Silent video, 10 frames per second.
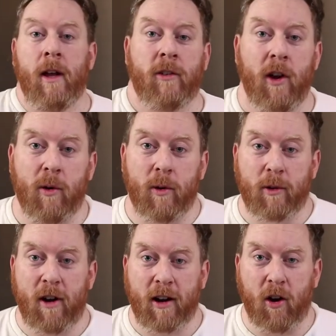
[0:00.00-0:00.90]
So
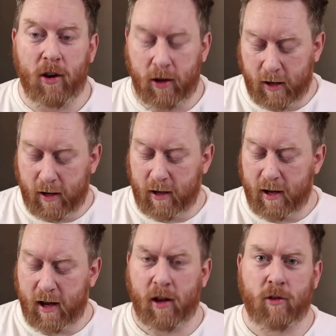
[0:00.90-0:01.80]
we'll crack on and
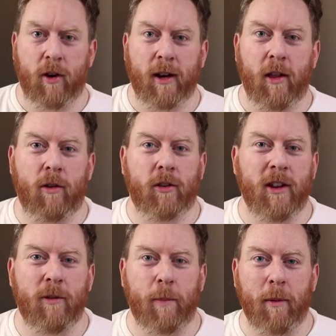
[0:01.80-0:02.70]
uh, try and get the rest
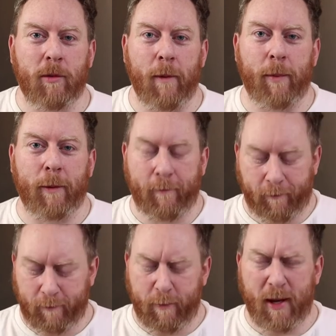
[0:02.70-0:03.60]
of these beams up.
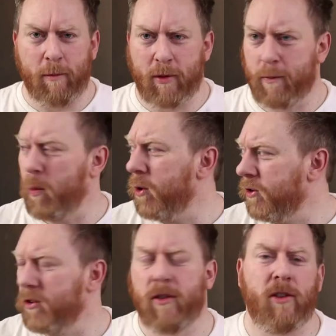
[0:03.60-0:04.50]
Beams,
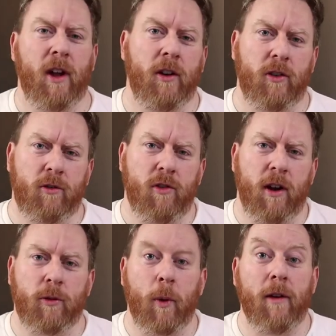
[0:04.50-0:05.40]
woods, studs,
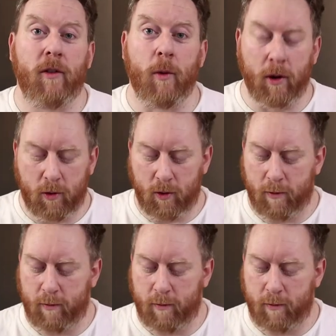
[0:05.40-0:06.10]
struts, whatever you want to call